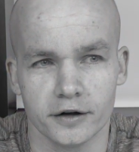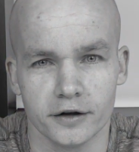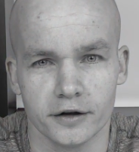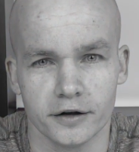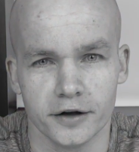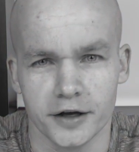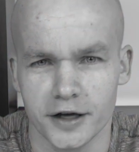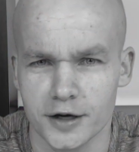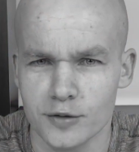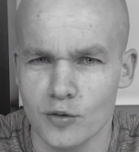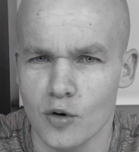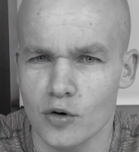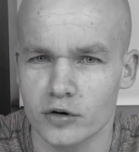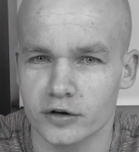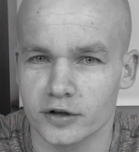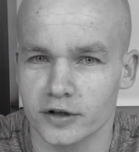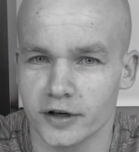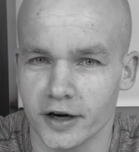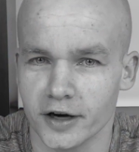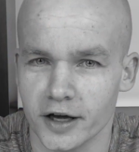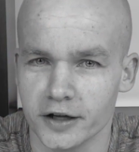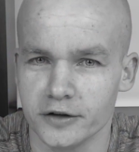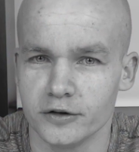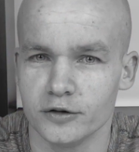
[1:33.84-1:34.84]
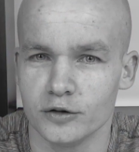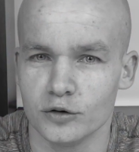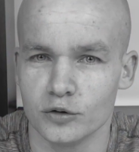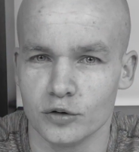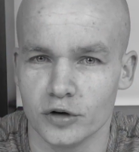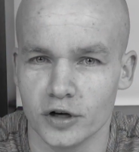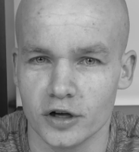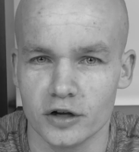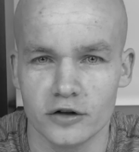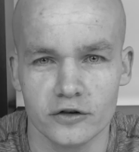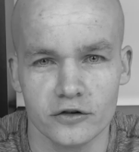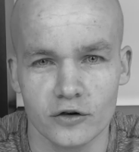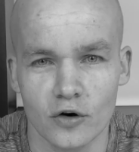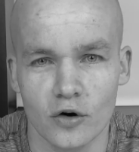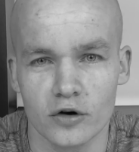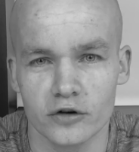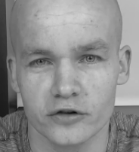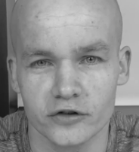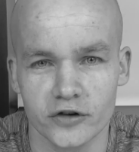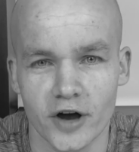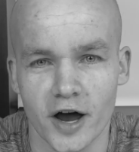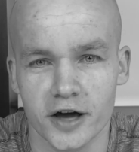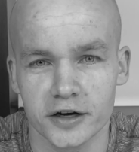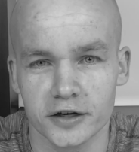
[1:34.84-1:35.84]
he won't let you enjoy
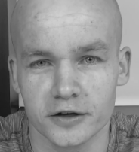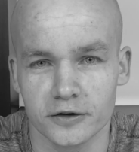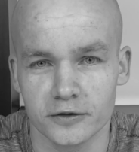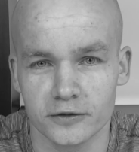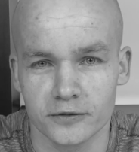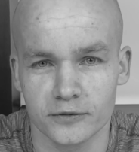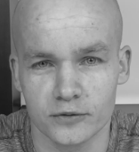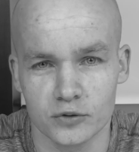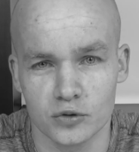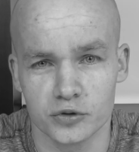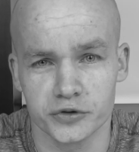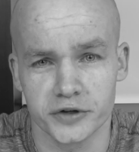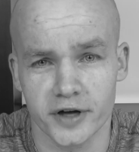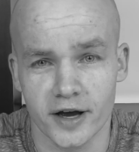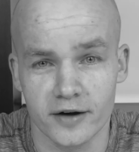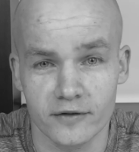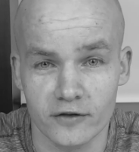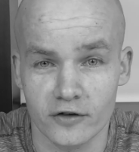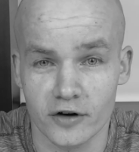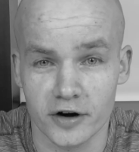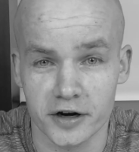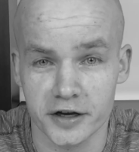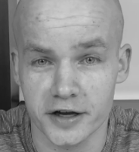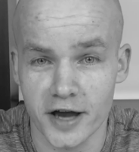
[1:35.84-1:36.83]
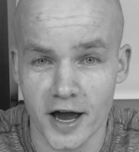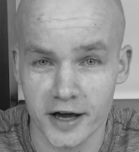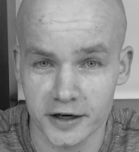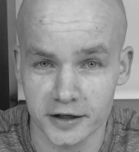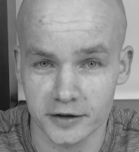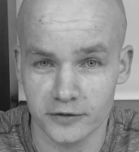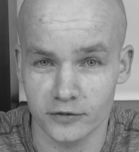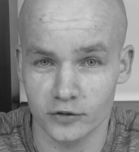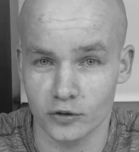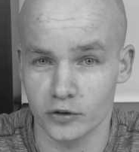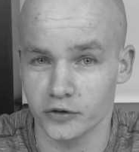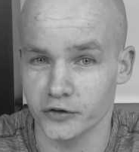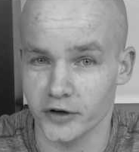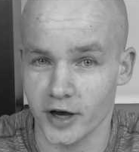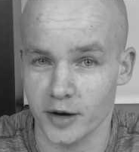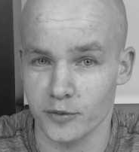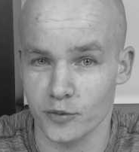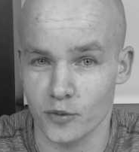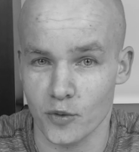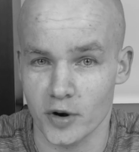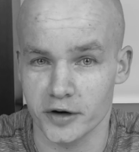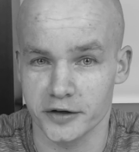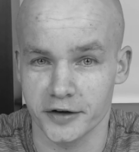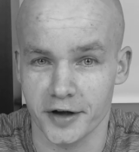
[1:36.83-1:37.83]
Chinese food ever again if you're
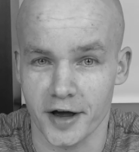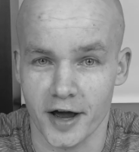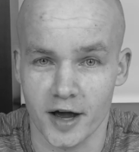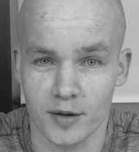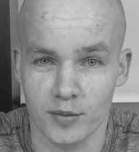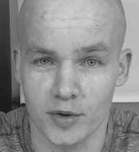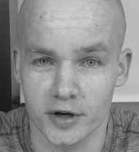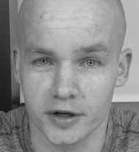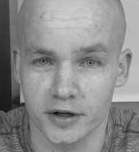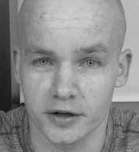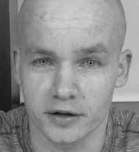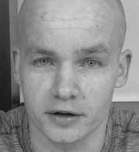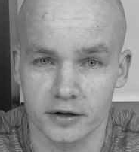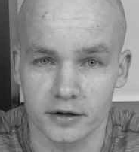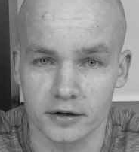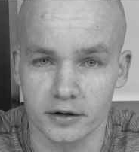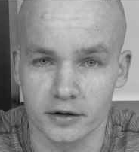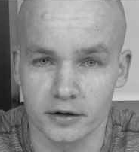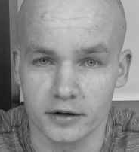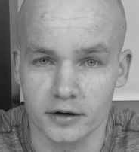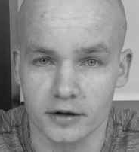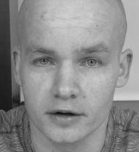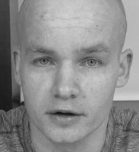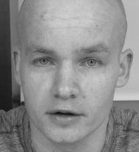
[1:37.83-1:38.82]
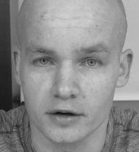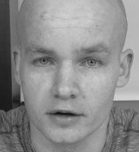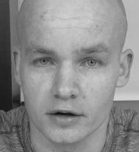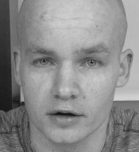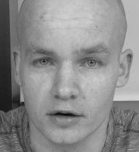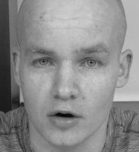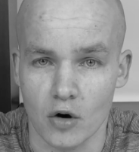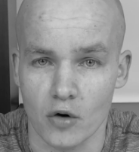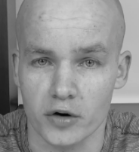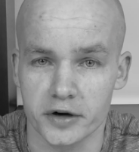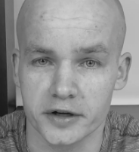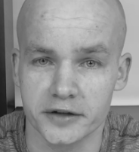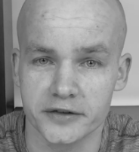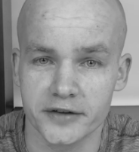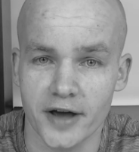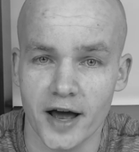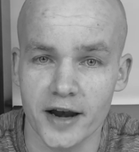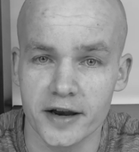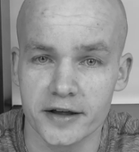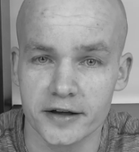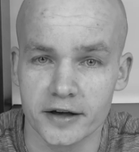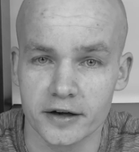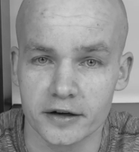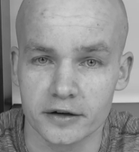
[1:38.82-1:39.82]
type one diabetic, or
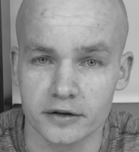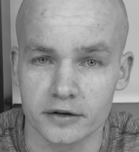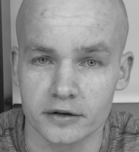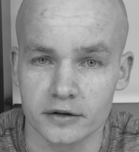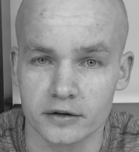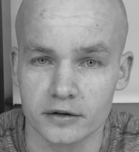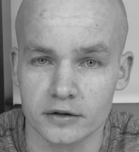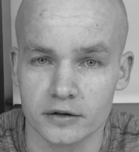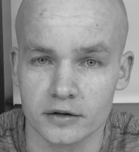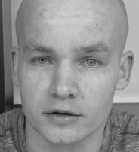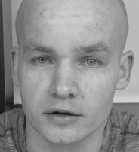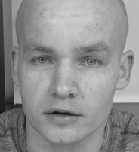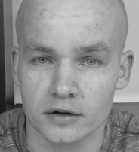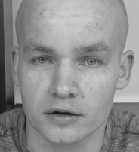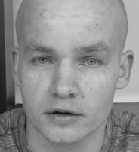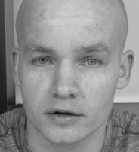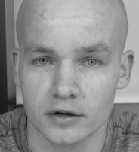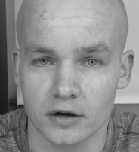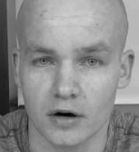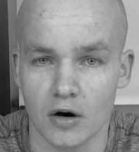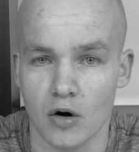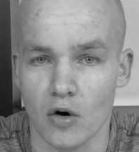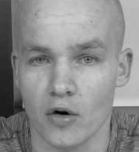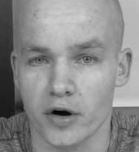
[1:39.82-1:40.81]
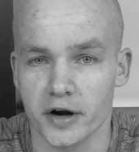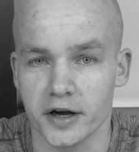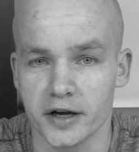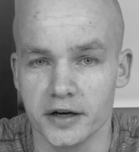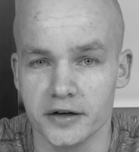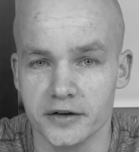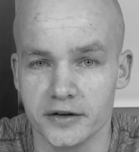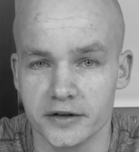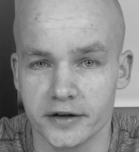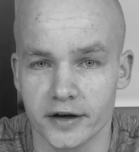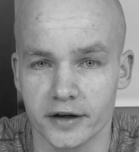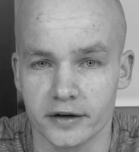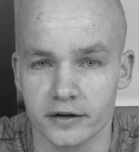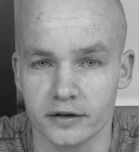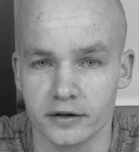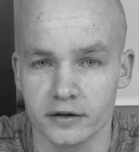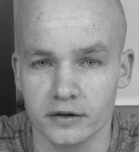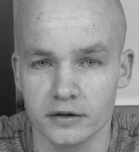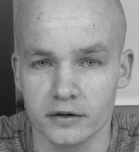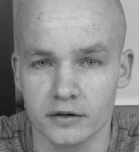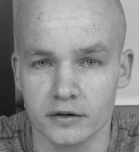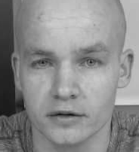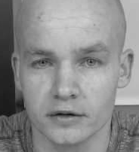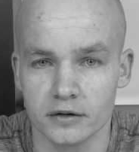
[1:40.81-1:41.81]
Italian, or Indian,
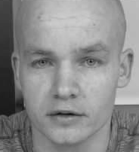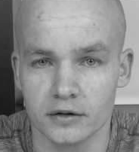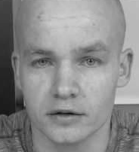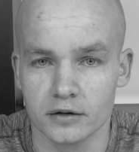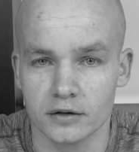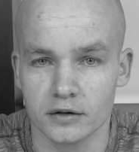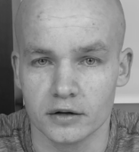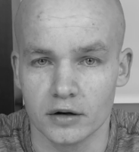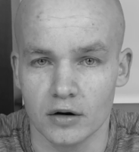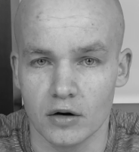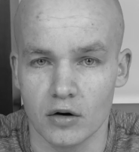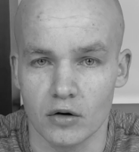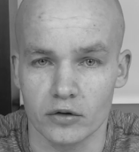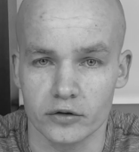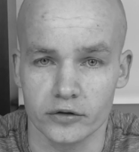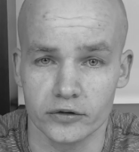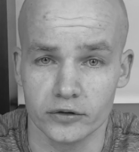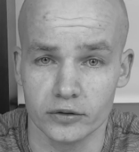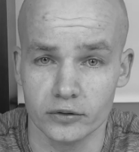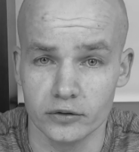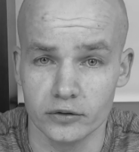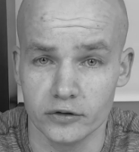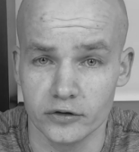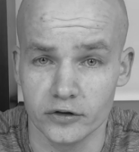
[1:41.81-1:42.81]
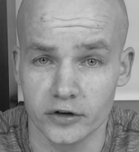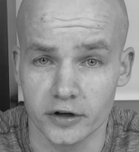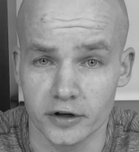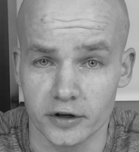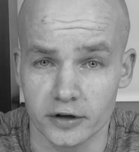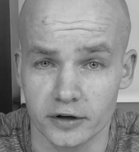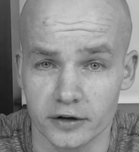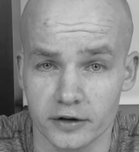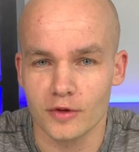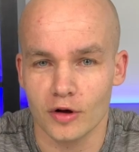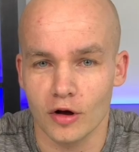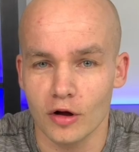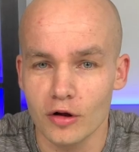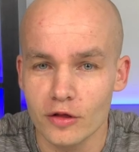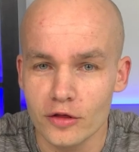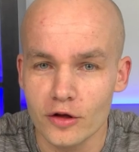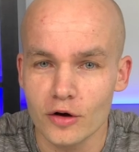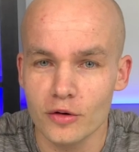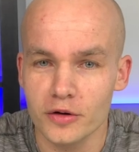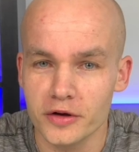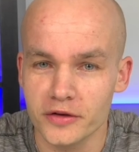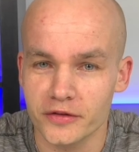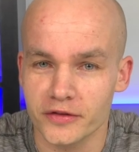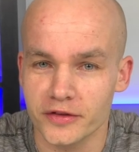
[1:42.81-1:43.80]
or sushi.
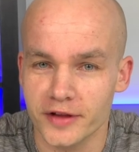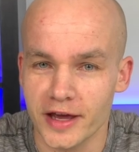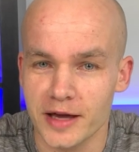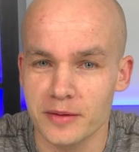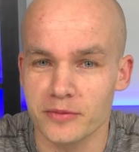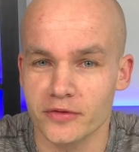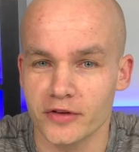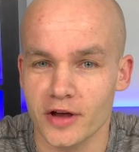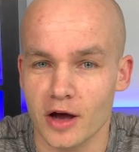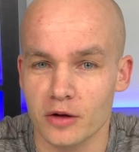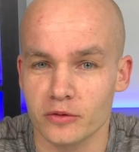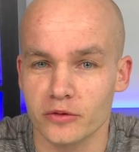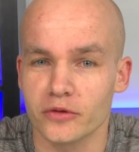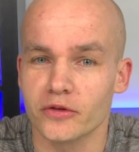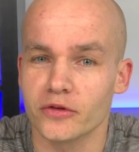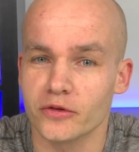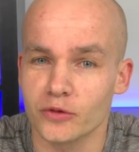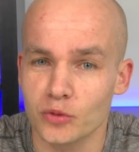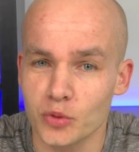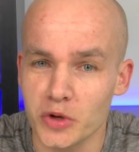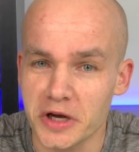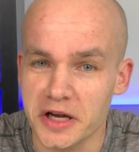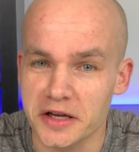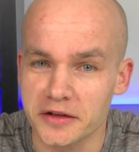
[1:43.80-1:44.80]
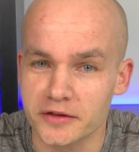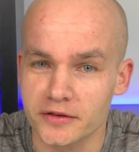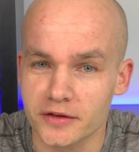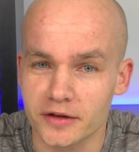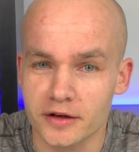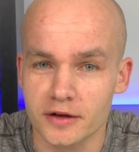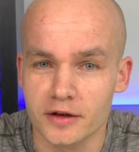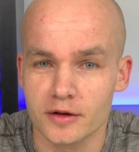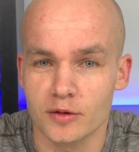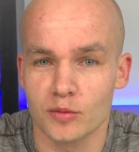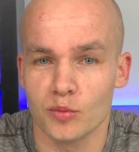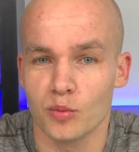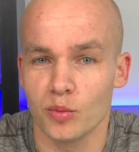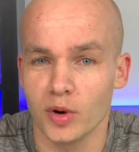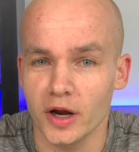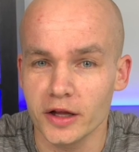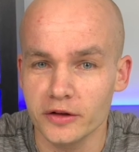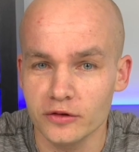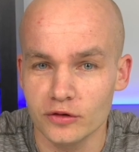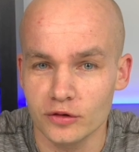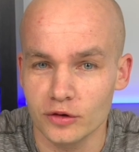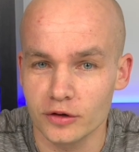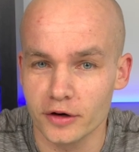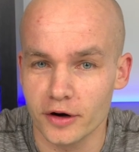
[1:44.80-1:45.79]
Although his name sounds sweet, blood
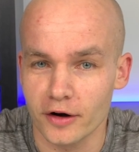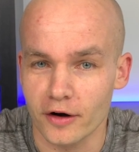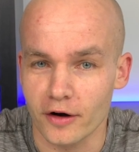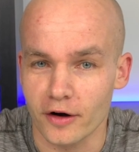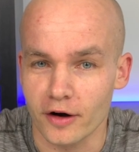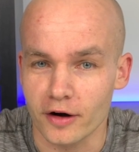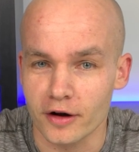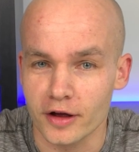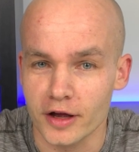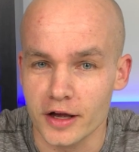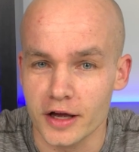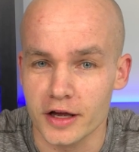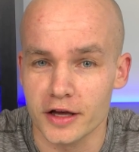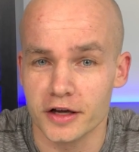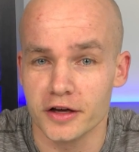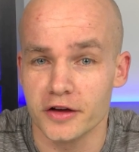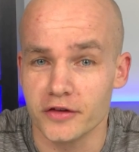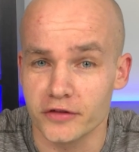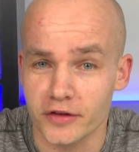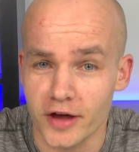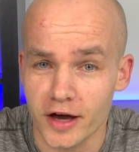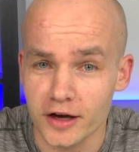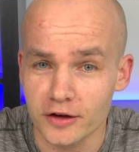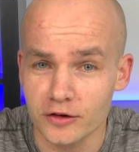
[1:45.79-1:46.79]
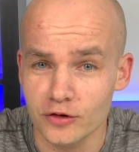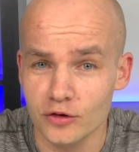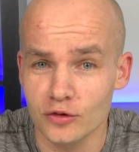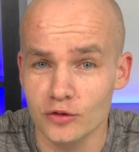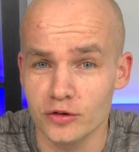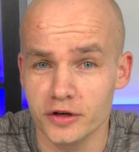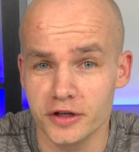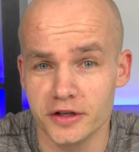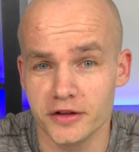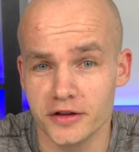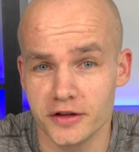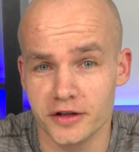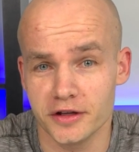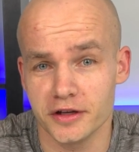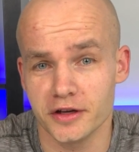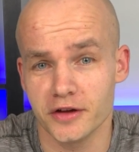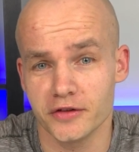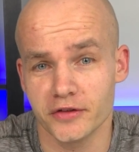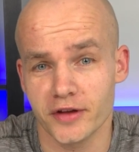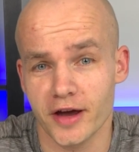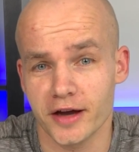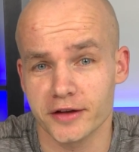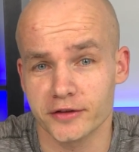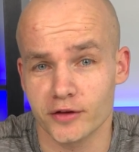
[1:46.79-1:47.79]
sugar, he's actually the
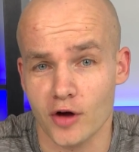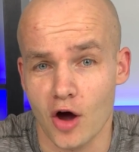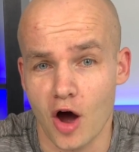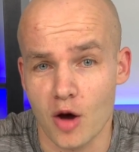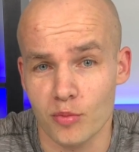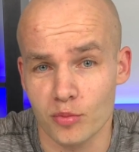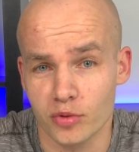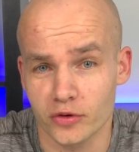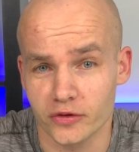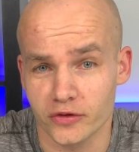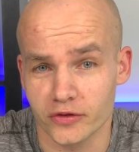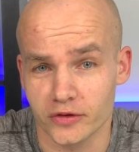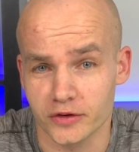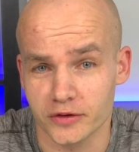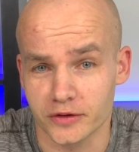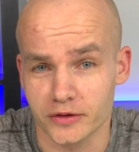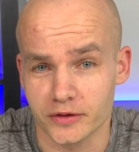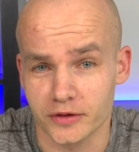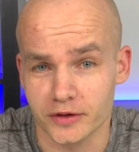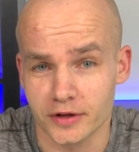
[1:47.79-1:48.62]
exact opposite.